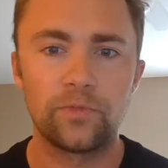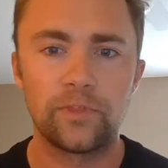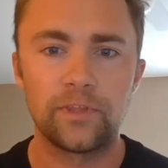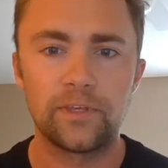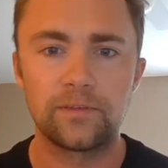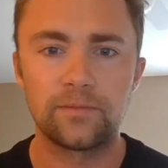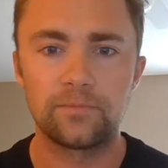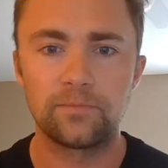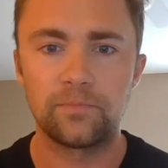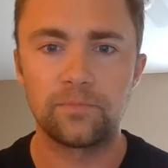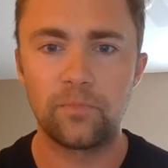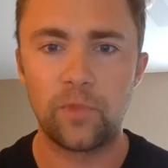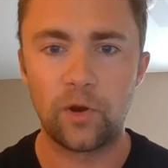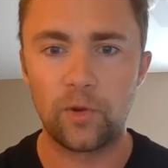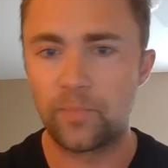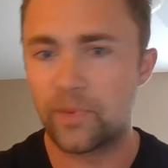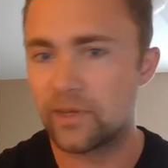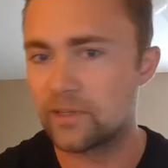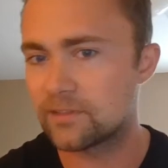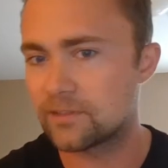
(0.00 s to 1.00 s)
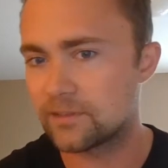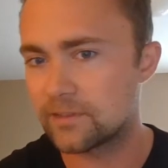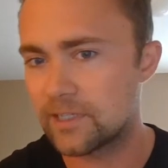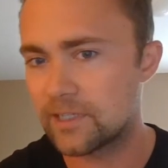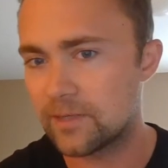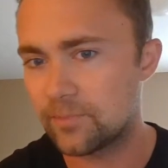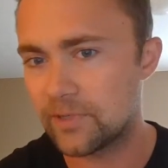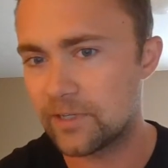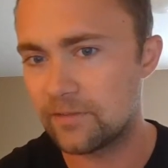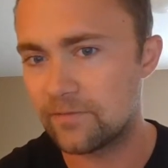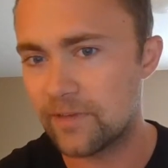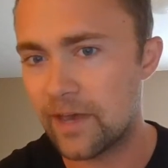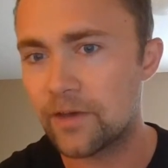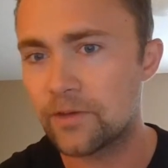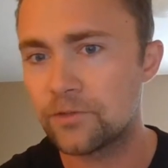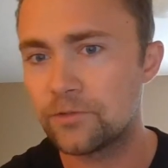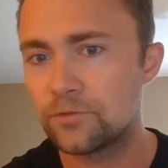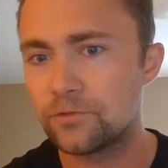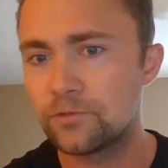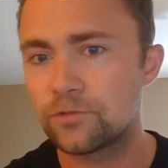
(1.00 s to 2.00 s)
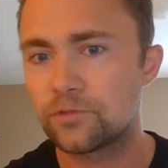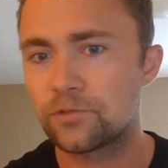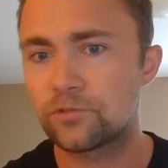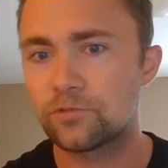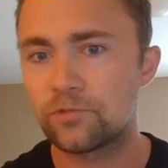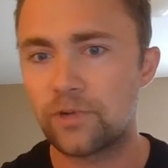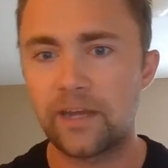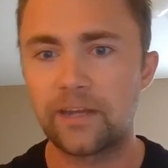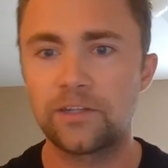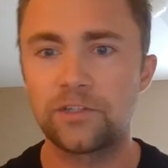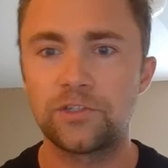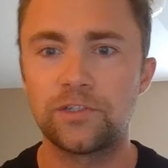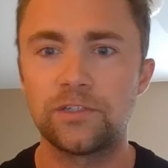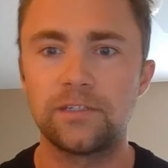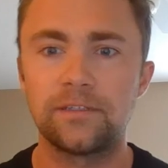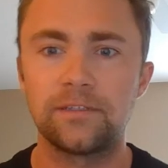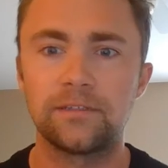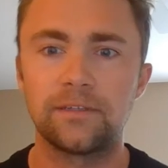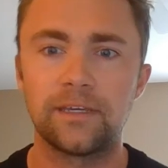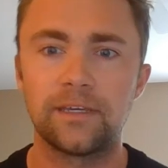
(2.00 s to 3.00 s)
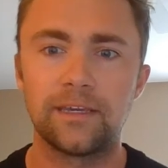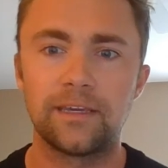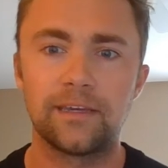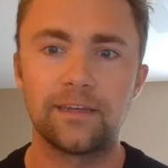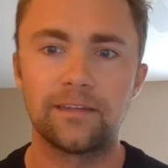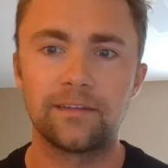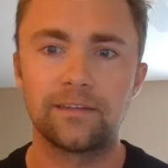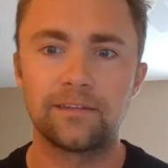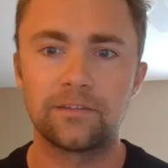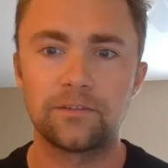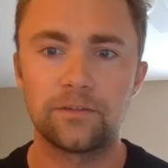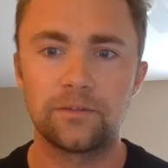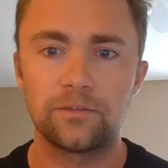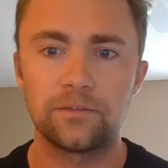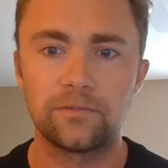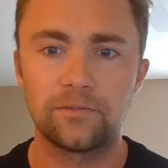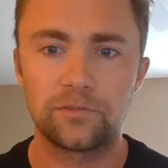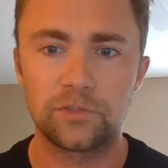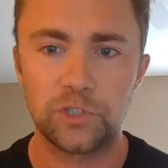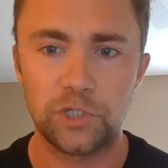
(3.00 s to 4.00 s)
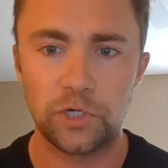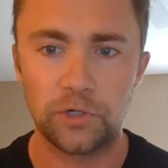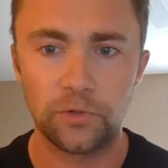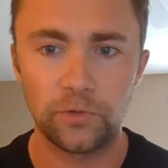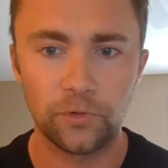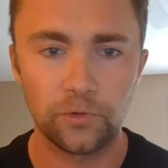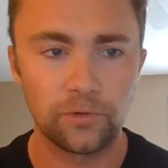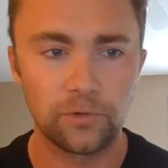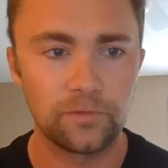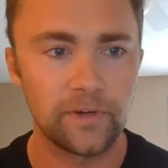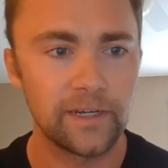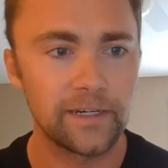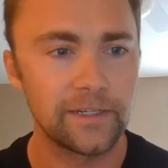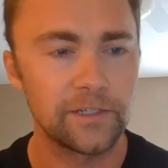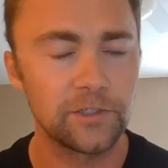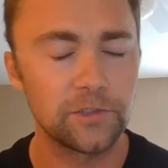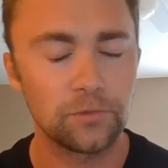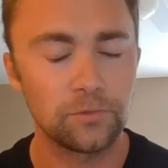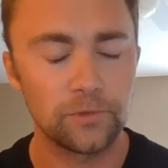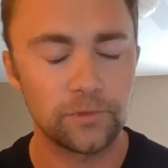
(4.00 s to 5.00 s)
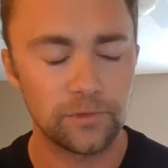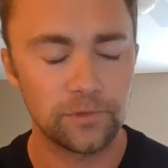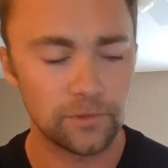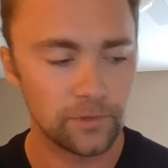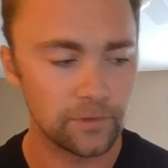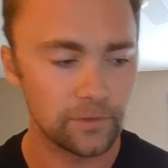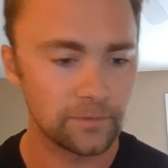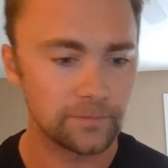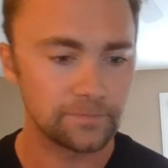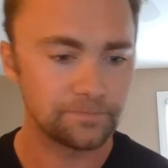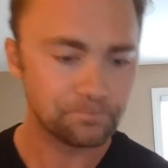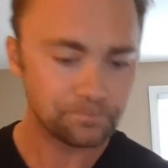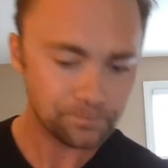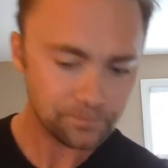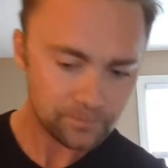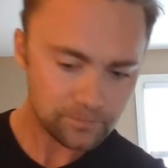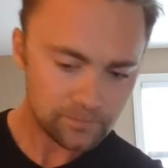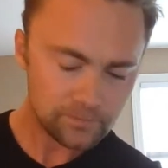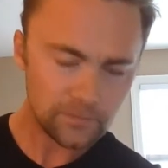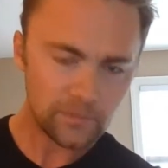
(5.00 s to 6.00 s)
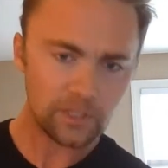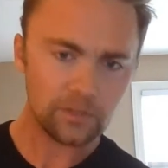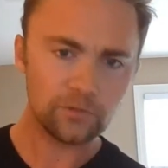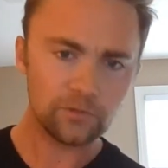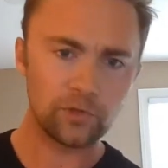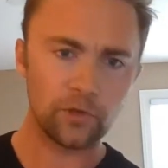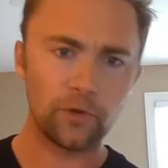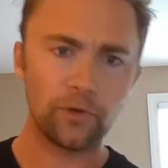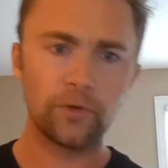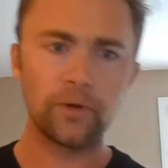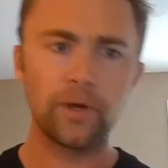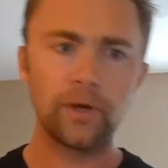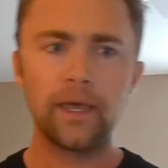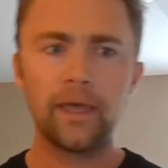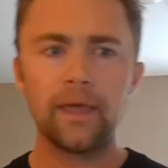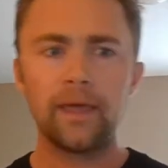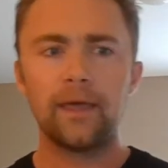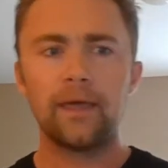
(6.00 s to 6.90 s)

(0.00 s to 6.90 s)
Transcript: that are based on company values, strategy, and shareholder financial return. So